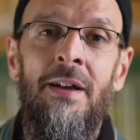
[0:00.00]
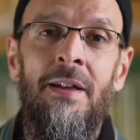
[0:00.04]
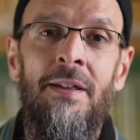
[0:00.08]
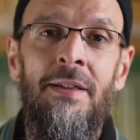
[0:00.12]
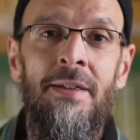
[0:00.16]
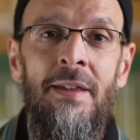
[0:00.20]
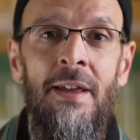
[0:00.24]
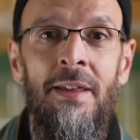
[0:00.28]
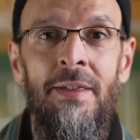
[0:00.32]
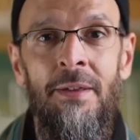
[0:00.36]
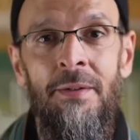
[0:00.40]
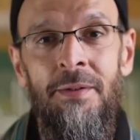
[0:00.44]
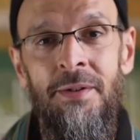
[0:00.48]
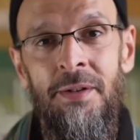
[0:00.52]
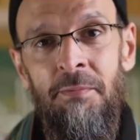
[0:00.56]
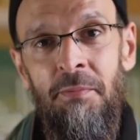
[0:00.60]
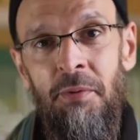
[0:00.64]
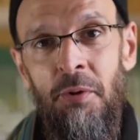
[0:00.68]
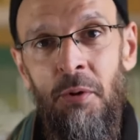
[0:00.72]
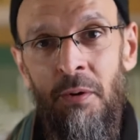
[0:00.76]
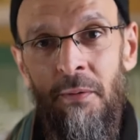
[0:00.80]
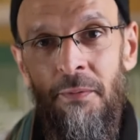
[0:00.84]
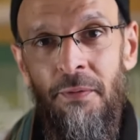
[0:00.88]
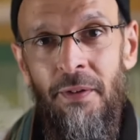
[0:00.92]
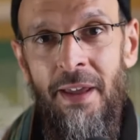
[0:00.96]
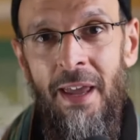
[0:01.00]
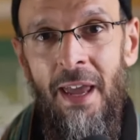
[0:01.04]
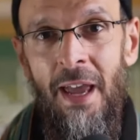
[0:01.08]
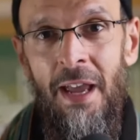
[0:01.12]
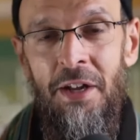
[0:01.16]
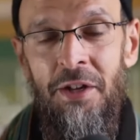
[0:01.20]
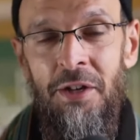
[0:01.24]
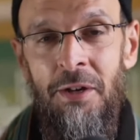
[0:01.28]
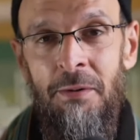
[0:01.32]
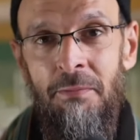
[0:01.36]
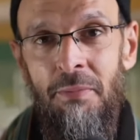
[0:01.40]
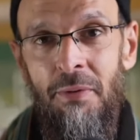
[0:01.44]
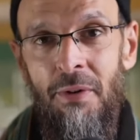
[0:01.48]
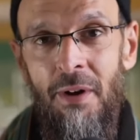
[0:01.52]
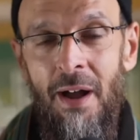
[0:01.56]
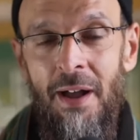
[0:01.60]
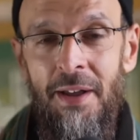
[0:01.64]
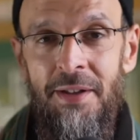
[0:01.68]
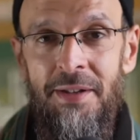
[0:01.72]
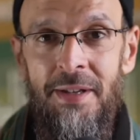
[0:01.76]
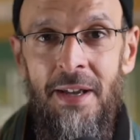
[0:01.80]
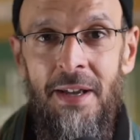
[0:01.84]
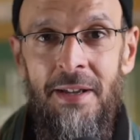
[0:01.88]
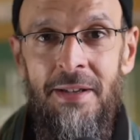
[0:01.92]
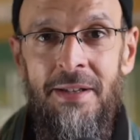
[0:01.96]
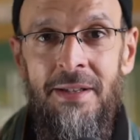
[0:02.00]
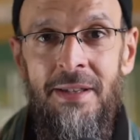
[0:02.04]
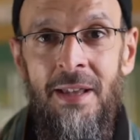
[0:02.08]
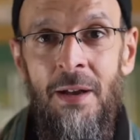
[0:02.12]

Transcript: then there's a purification process